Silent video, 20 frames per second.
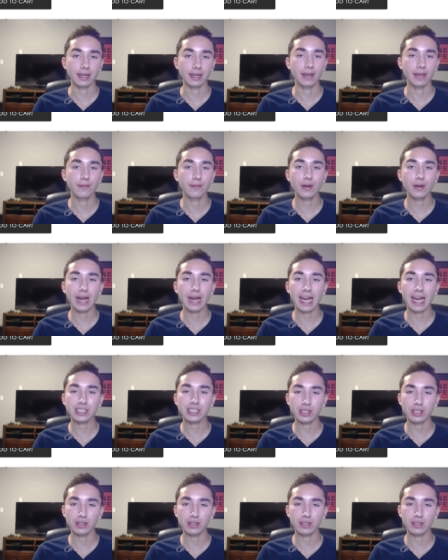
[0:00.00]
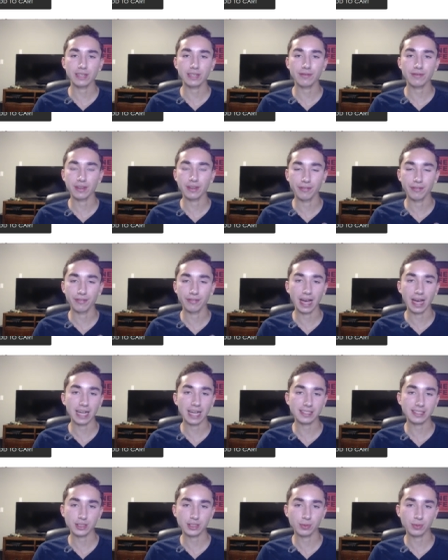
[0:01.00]
if you're actually looking for the
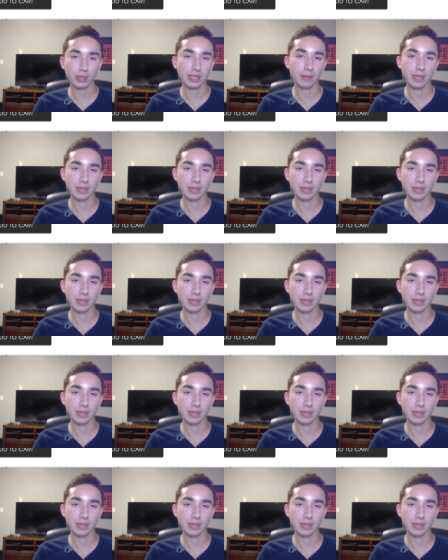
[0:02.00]
fastest way to make